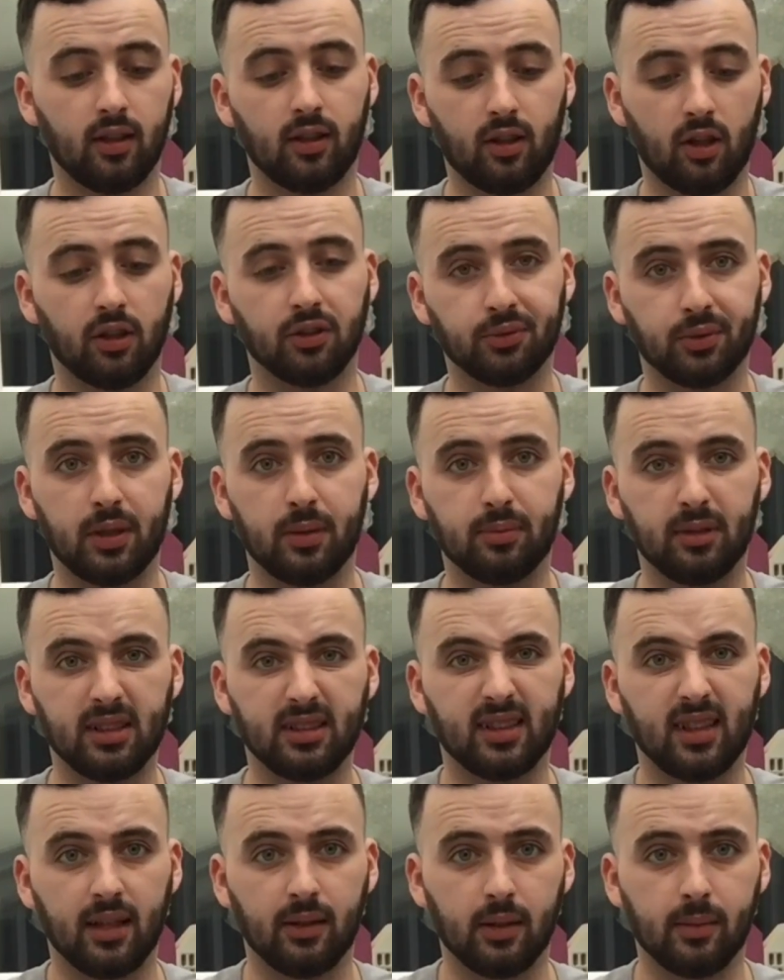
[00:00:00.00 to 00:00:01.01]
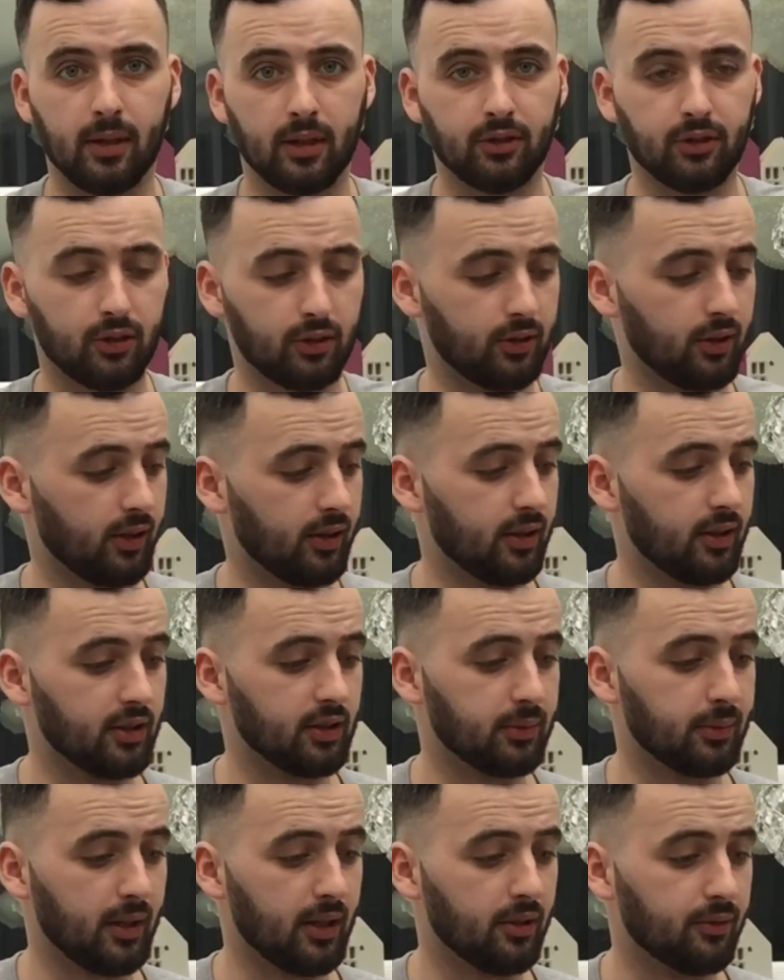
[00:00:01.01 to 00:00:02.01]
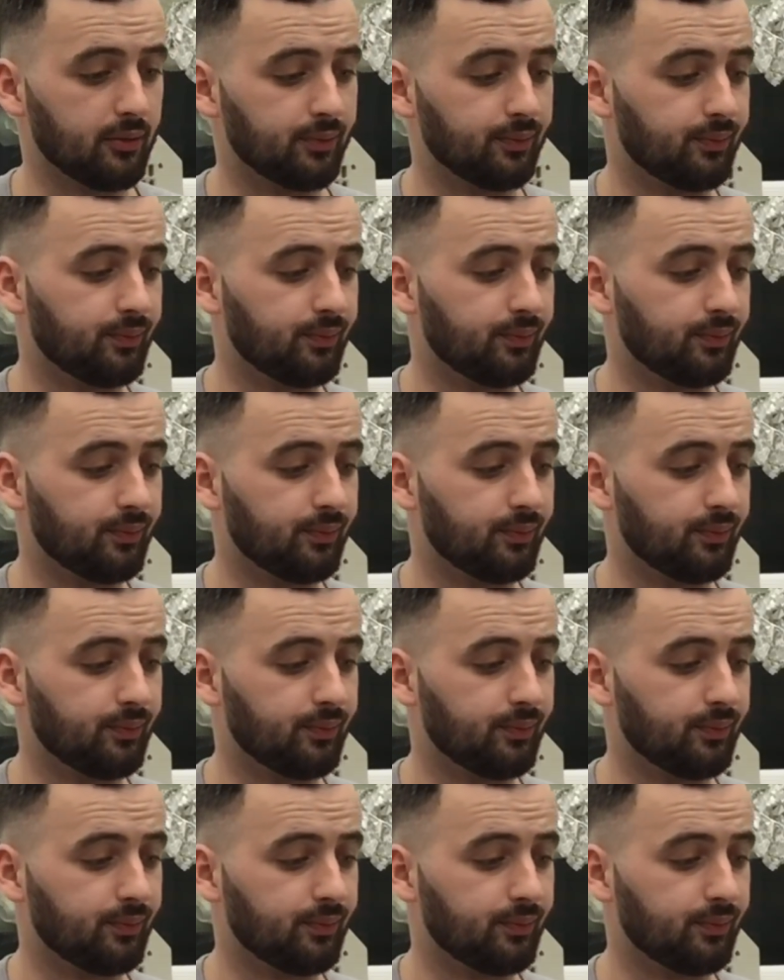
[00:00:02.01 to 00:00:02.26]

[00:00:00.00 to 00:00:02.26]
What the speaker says: cuts and the blades get a wee bit too dirty as well.